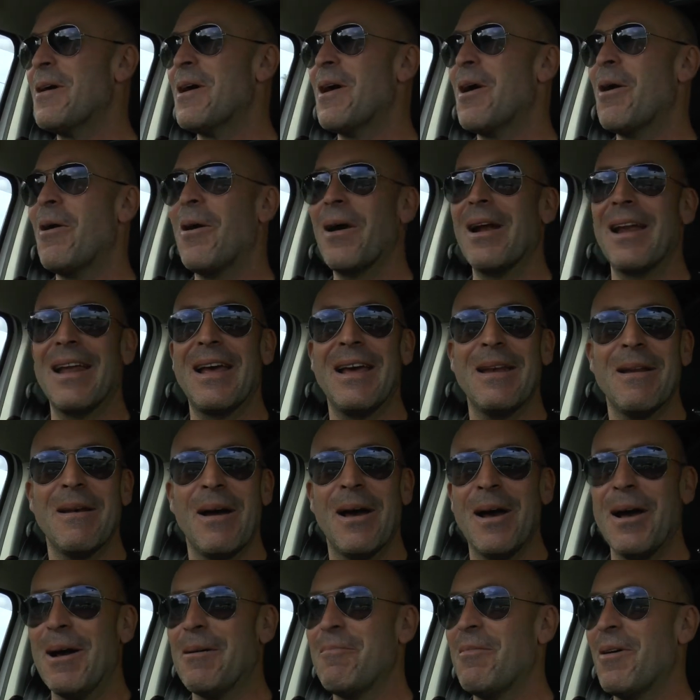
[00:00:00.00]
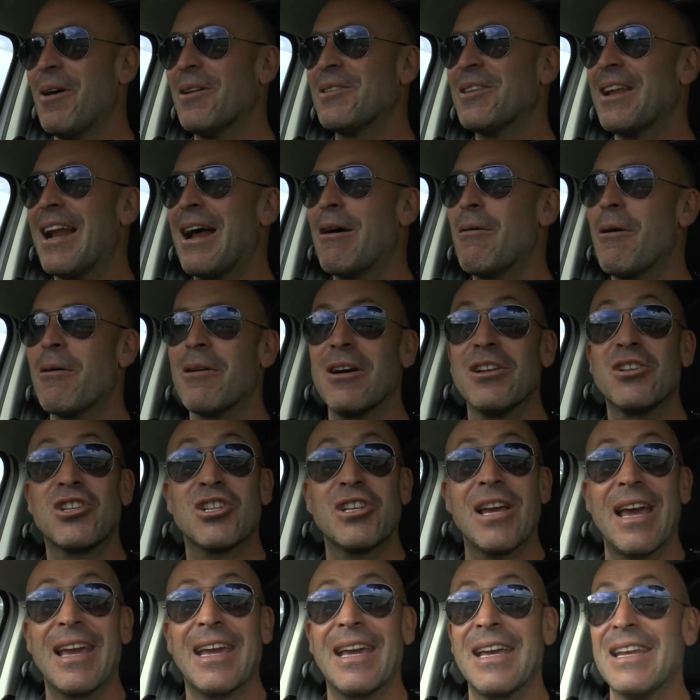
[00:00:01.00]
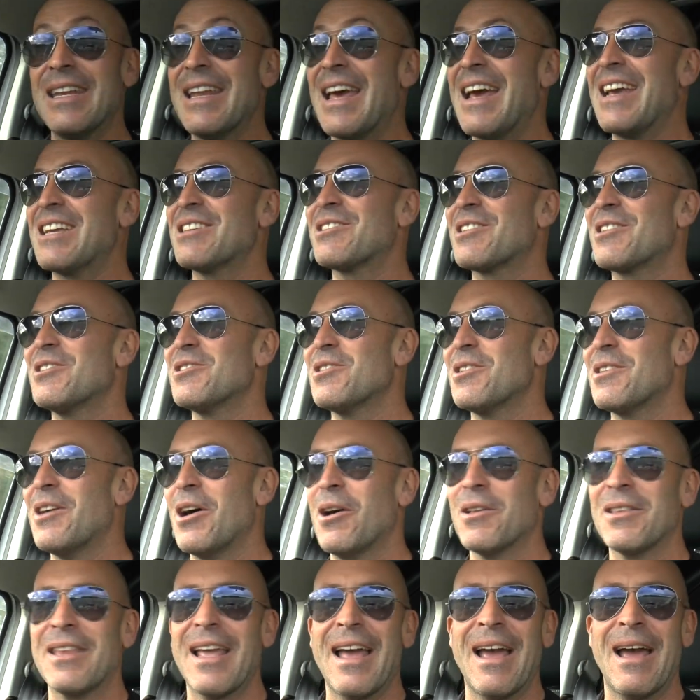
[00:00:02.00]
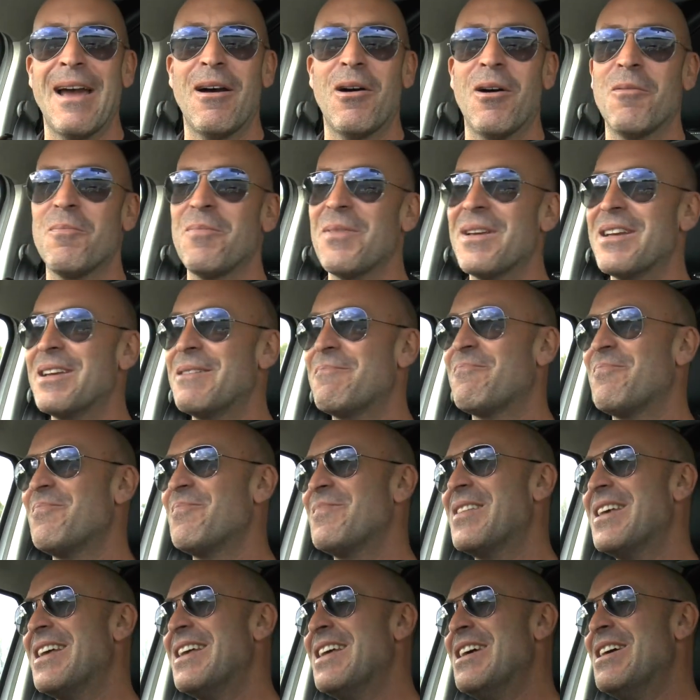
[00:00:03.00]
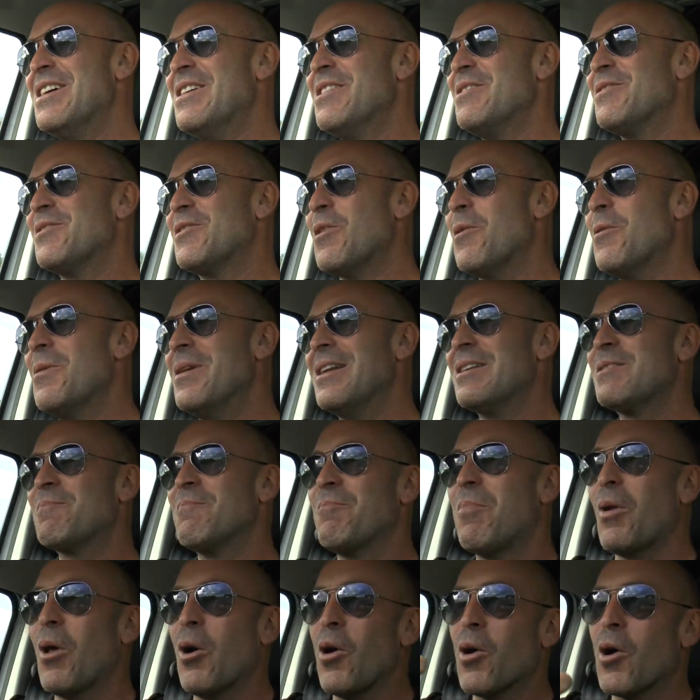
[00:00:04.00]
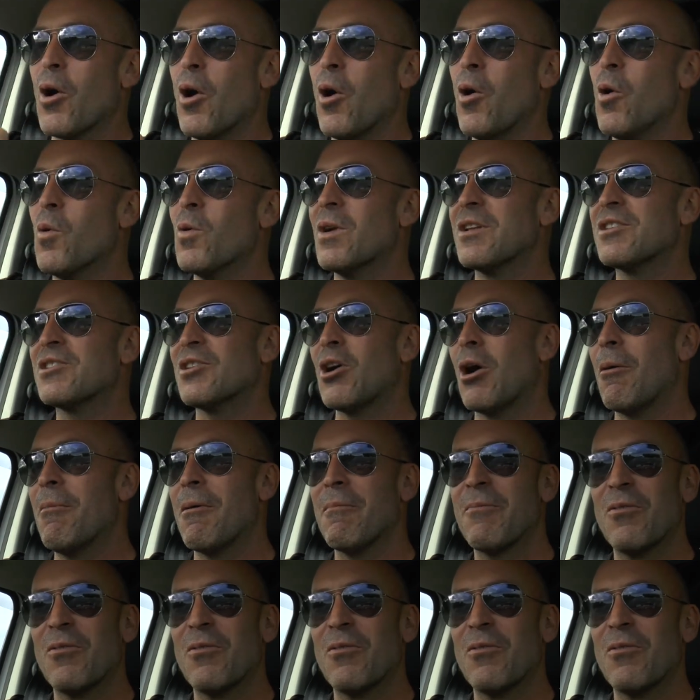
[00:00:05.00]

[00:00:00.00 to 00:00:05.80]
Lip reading: Alright then, I don't know where I'm going to check in next because I doubt I'll be doing this blog all the time.